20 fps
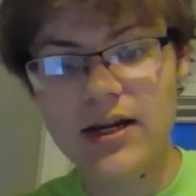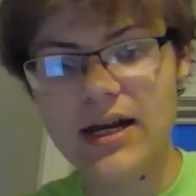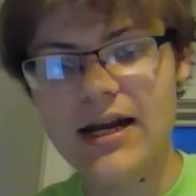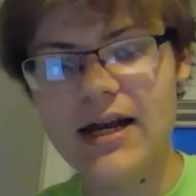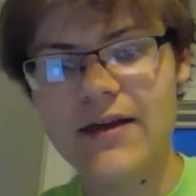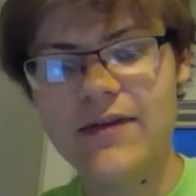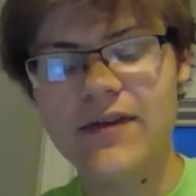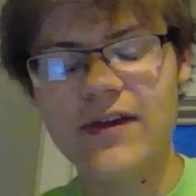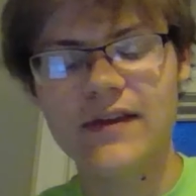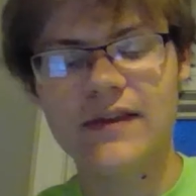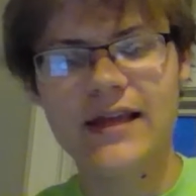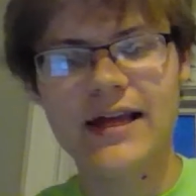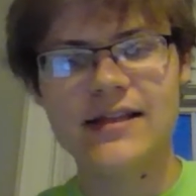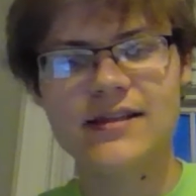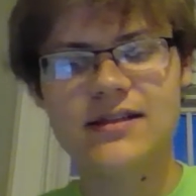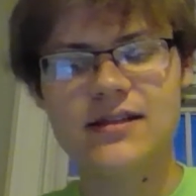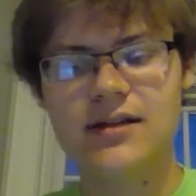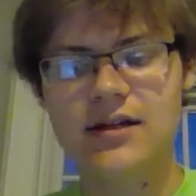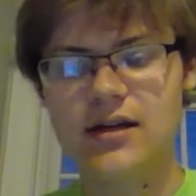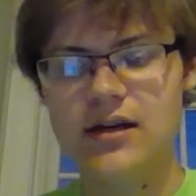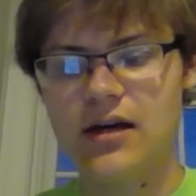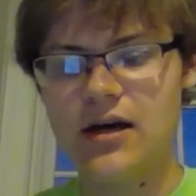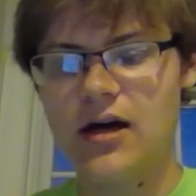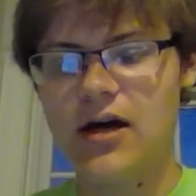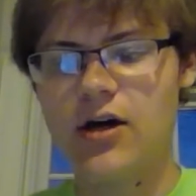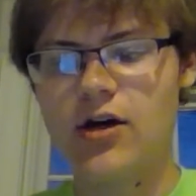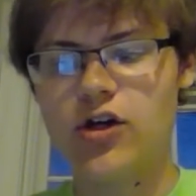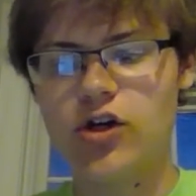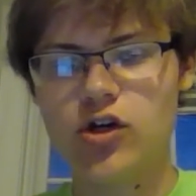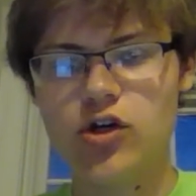And I think that's
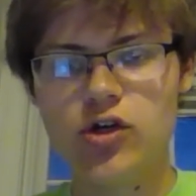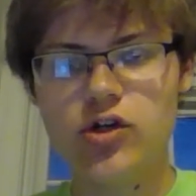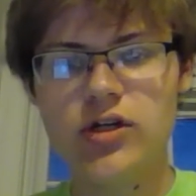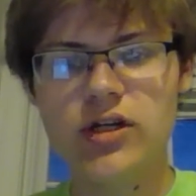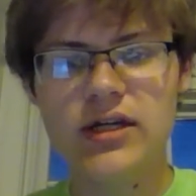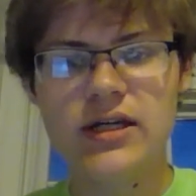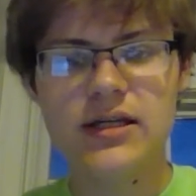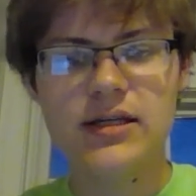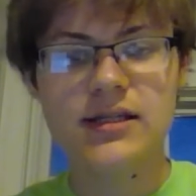a good